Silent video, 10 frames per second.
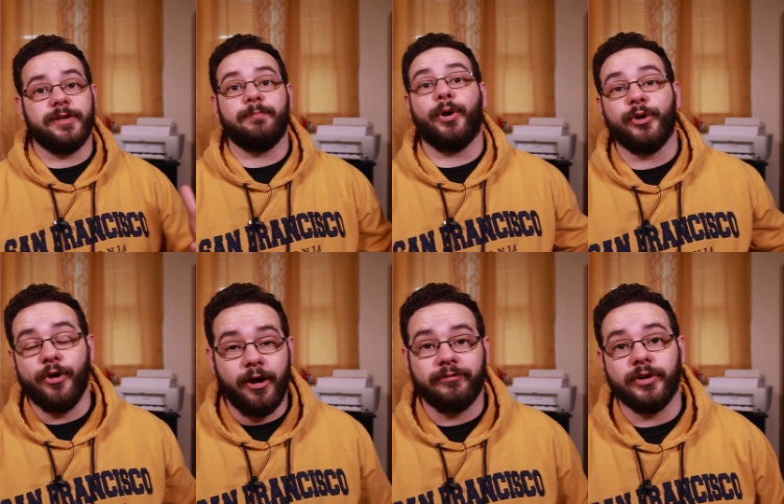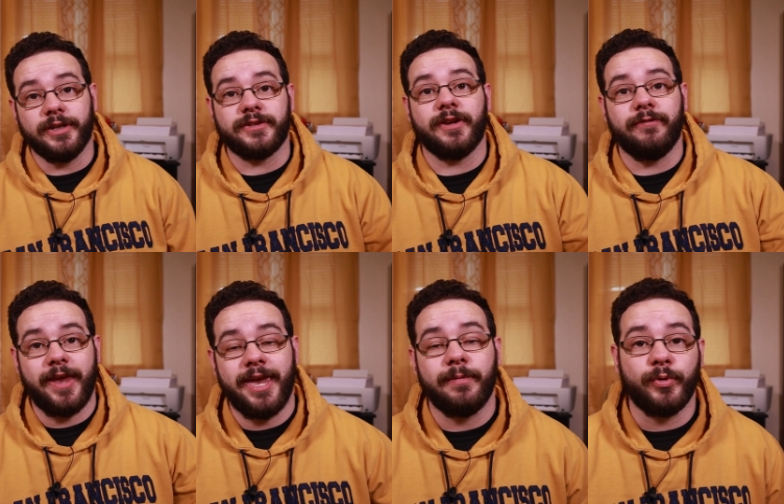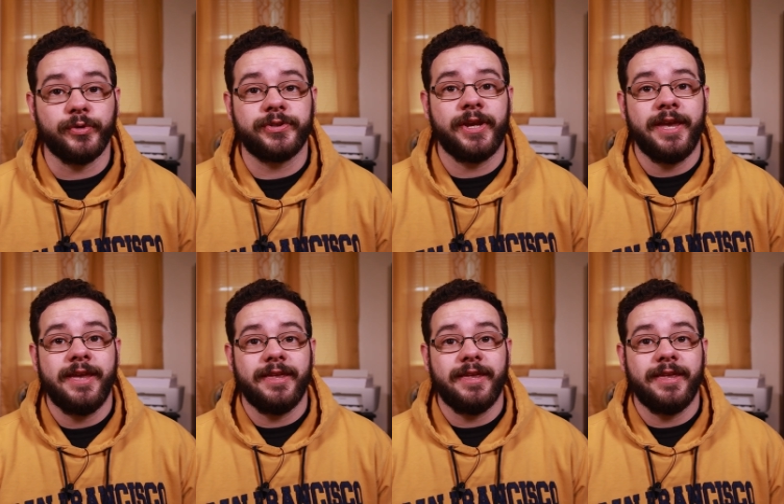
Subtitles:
the burnt offerings of animals,